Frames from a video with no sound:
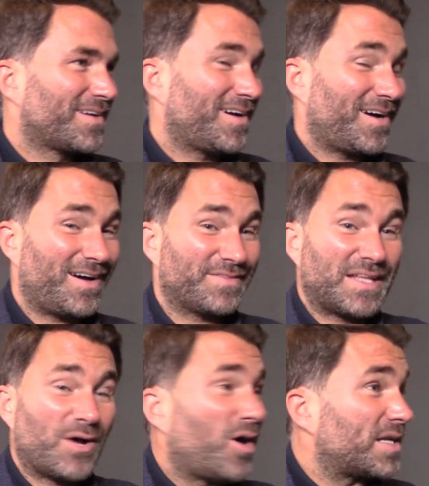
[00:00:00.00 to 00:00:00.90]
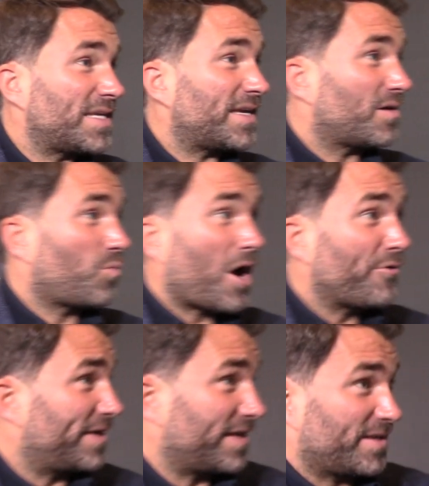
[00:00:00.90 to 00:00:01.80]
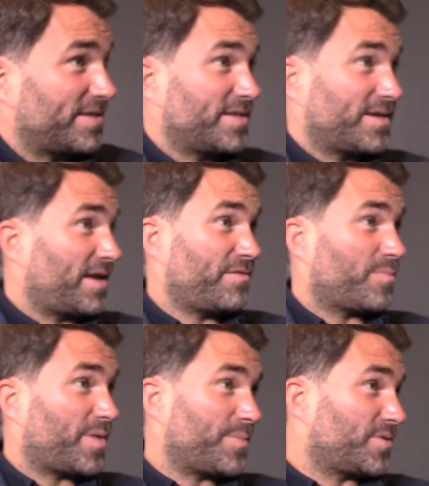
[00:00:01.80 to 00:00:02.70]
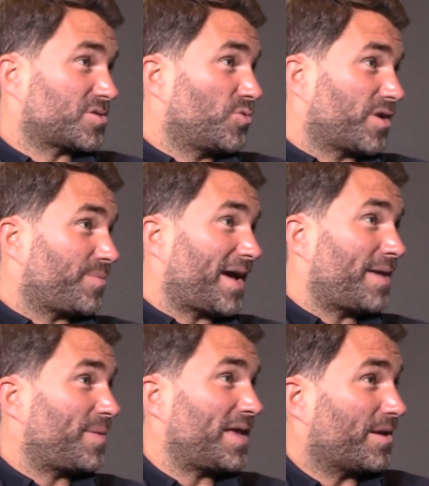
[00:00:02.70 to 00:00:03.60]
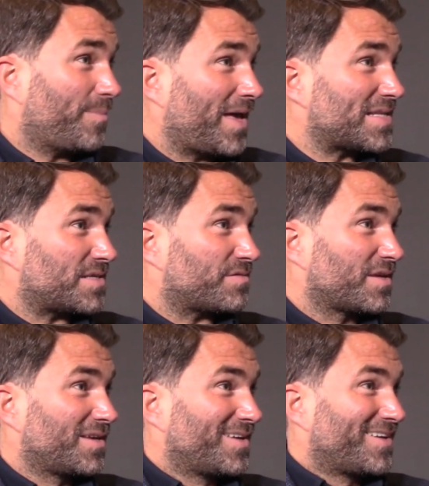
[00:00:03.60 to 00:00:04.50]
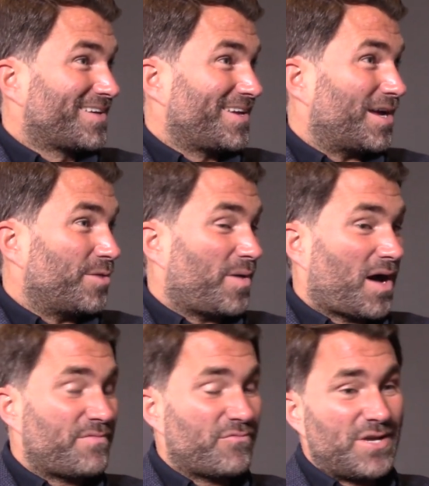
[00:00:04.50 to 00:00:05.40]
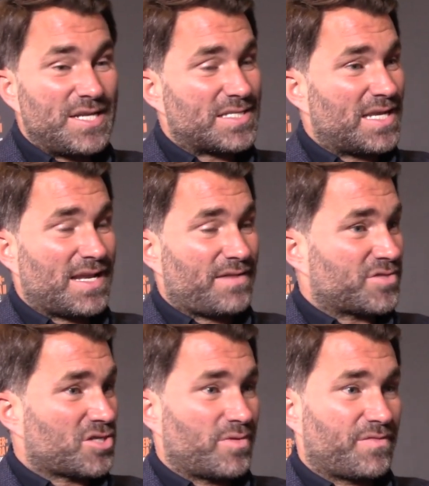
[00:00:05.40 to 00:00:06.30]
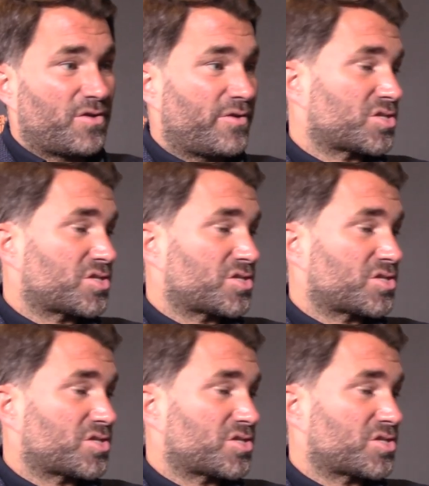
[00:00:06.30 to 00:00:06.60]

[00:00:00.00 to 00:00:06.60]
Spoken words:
I've no idea. Worryingly, that even people are talking about it being competitive. You know, but I haven't really seen enough of Tommy Fury.